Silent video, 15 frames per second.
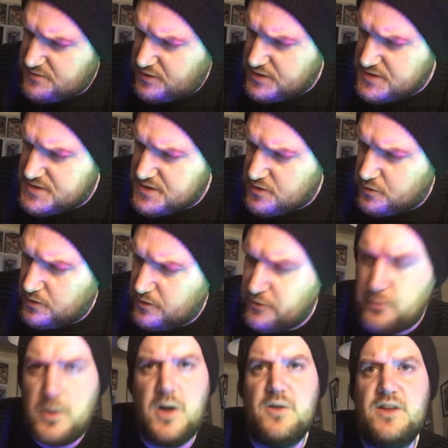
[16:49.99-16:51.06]
free in cereal
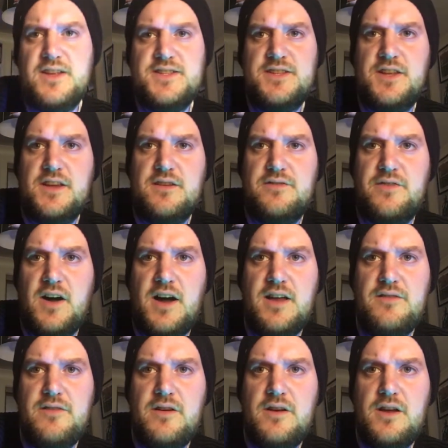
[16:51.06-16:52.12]
as well, 1995.